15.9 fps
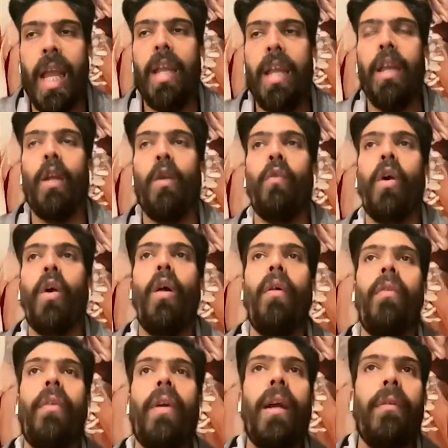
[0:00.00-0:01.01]
and
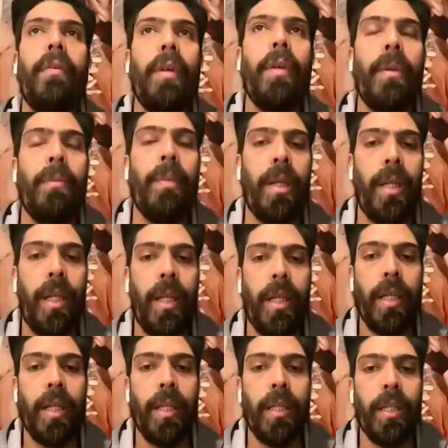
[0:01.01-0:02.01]
involve everybody
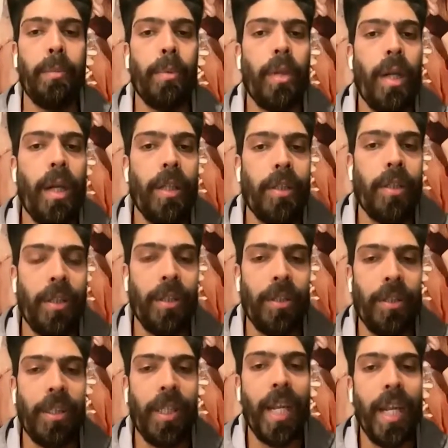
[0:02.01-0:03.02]
in the
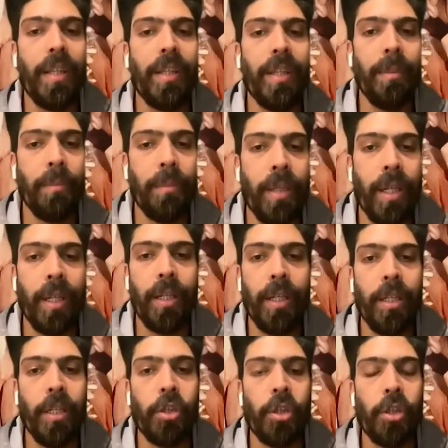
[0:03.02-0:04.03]
process. Take them there.
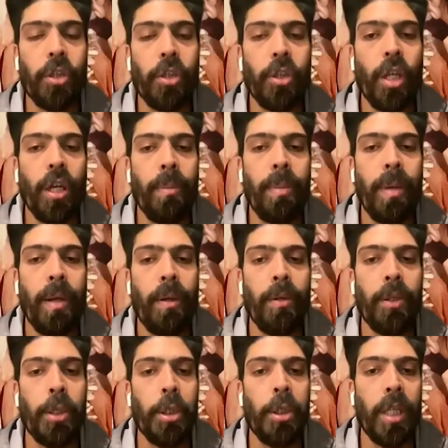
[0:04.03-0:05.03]
It's just not
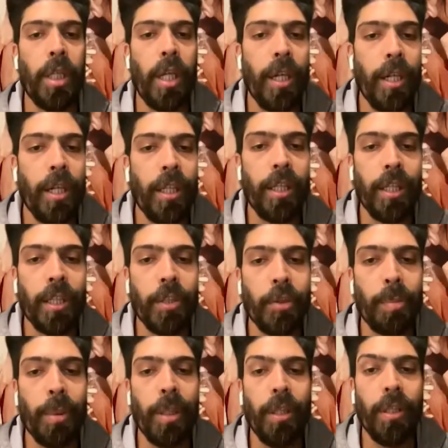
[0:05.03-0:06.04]
about sharing the
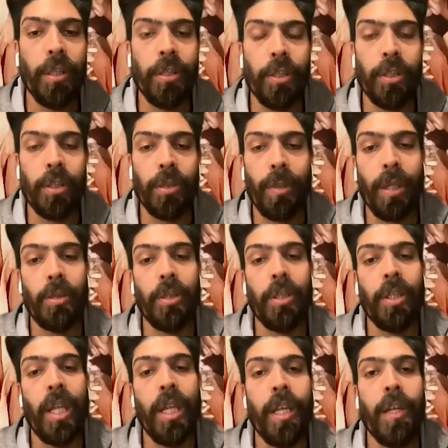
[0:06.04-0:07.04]
experiences, it's about
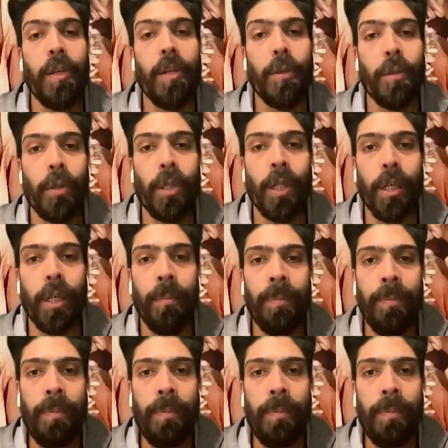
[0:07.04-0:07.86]
taking you there.